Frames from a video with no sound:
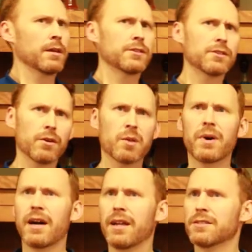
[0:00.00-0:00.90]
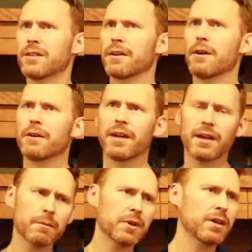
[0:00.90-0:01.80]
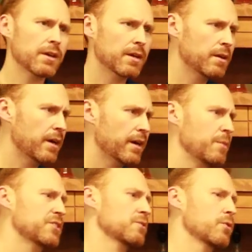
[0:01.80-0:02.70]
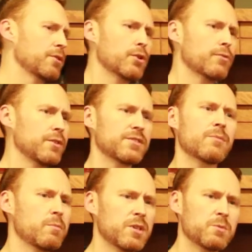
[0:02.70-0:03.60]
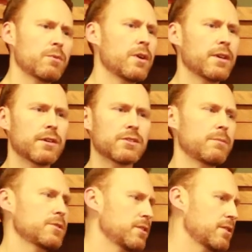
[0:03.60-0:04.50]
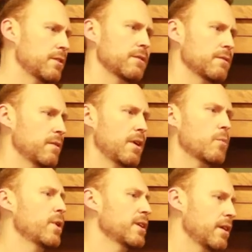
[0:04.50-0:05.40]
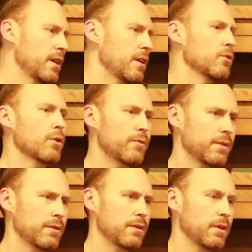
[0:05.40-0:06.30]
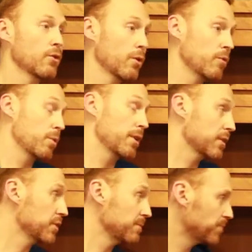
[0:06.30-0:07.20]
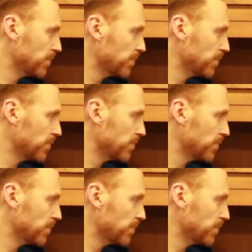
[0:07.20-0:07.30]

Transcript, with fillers: so the body's like, okay, I'm gonna, I'm gonna make some more endorphins. Something must be wrong here. So I'm just gonna start upregulating endorphin, endorphin production.